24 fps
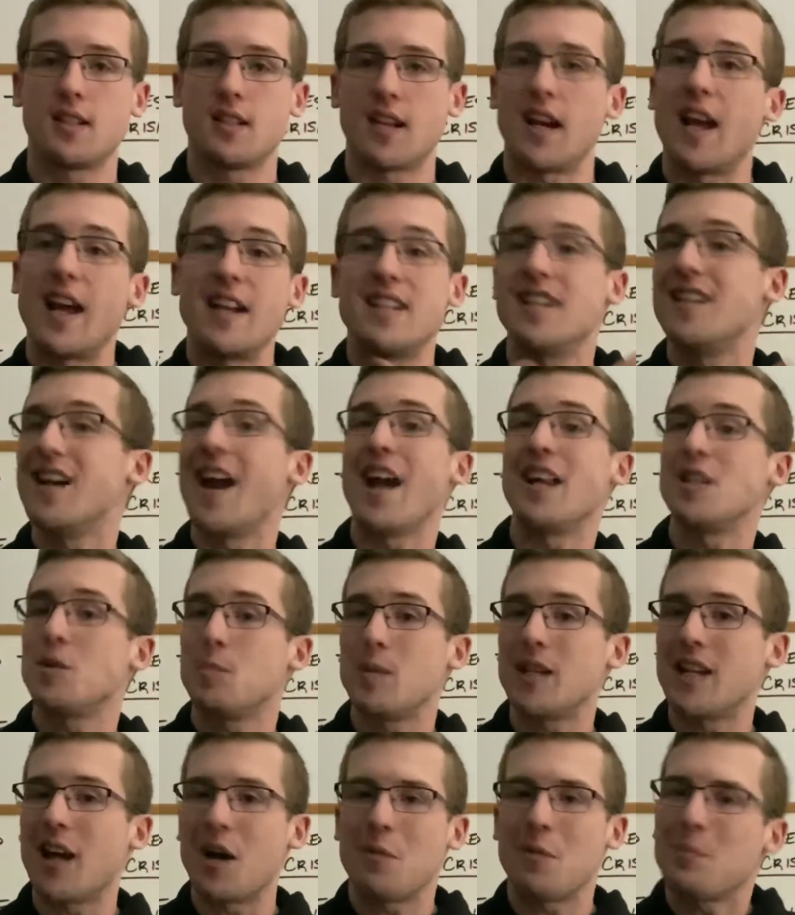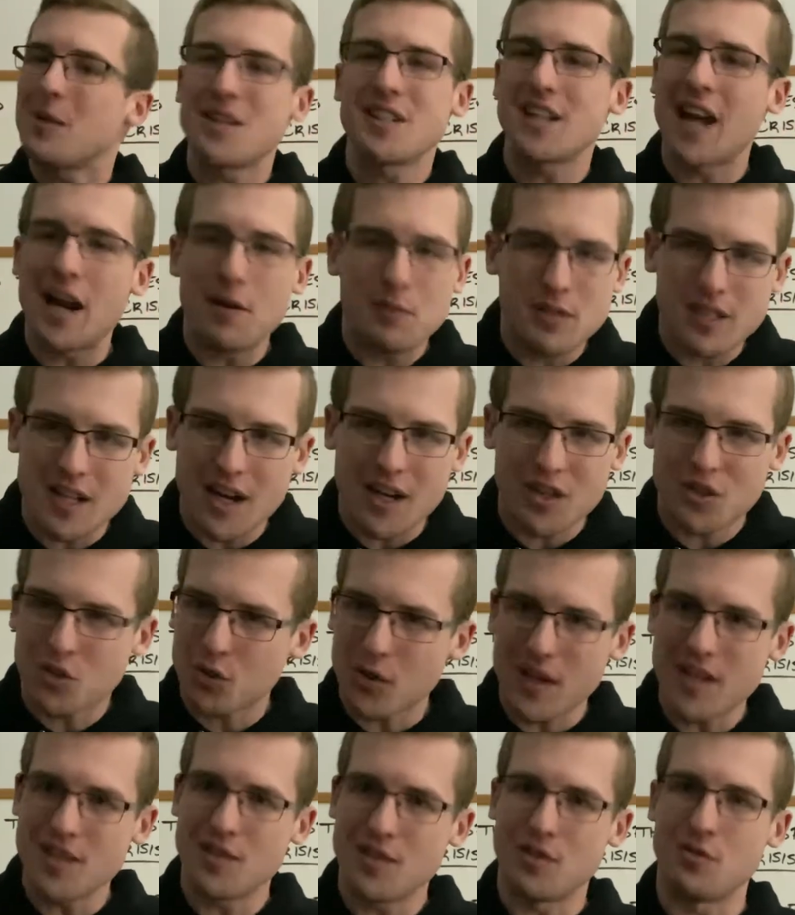and I did not speak out because I was not a
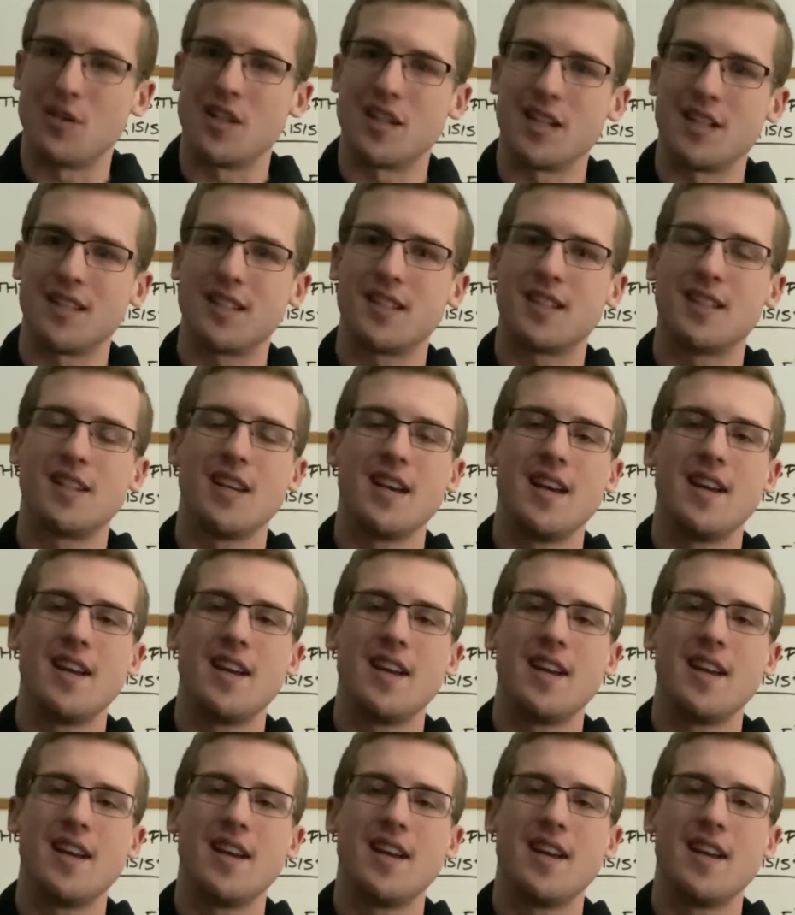trade unionist.